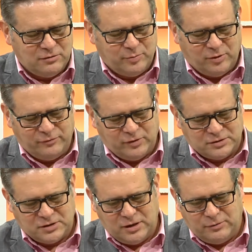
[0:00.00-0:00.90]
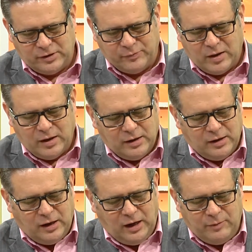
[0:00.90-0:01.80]
you a Bon Voyage key ring.
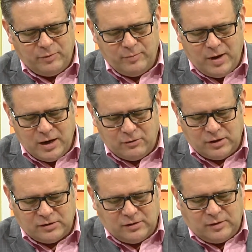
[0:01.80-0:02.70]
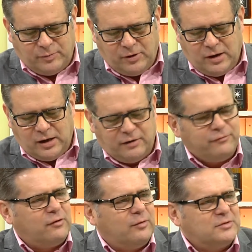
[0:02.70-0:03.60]
But Margaret Pryor
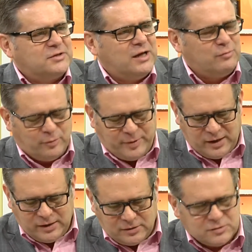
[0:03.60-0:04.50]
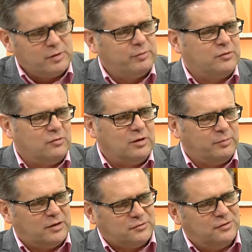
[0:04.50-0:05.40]
from Stanmore Bay, because we were talking
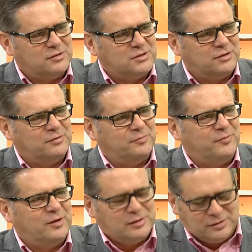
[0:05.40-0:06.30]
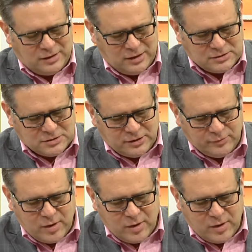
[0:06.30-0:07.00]
about Tunisia in the last show.